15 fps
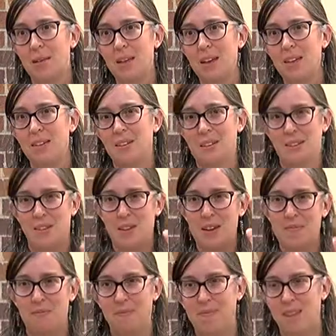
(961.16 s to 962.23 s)
Okay,
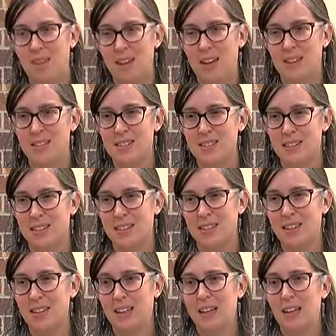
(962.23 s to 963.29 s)
great. Thanks.
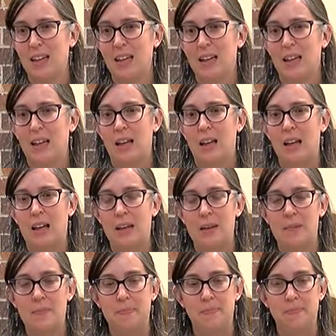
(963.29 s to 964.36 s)

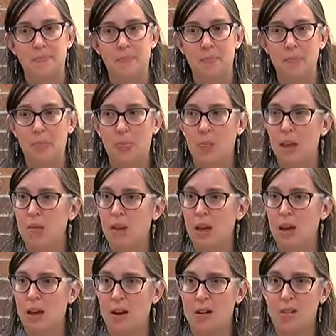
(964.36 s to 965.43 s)

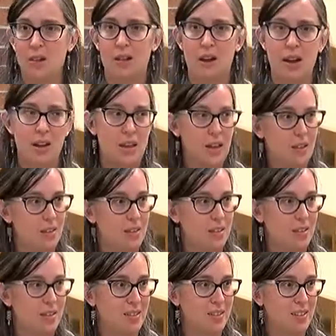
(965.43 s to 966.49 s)
Okay, are there any
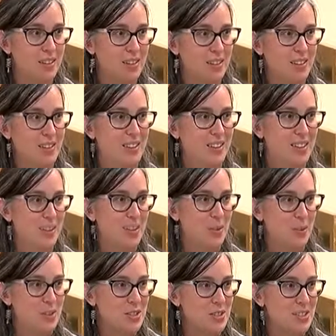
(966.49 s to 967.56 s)
other
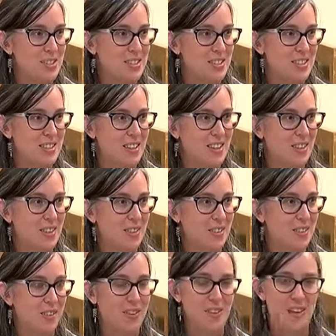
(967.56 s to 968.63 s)
questions that
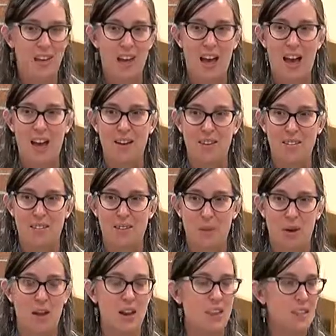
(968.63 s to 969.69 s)
you have
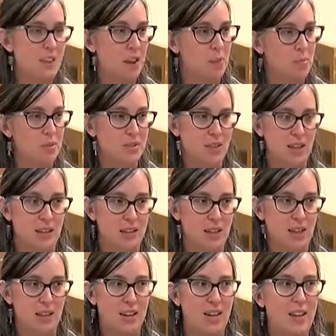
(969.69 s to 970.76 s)
about anything I
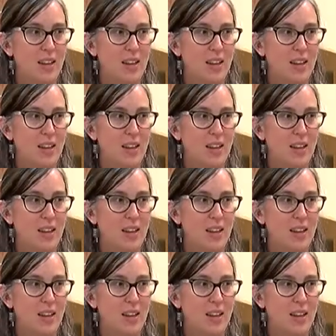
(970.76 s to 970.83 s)
presented?